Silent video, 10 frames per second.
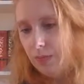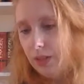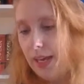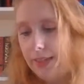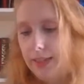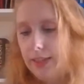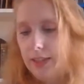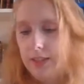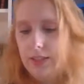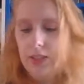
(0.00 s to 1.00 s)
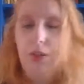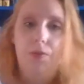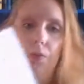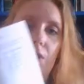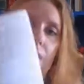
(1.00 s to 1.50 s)
yes, so
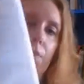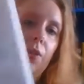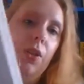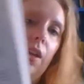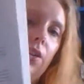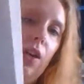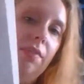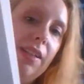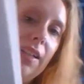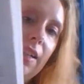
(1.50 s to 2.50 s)
for example you have little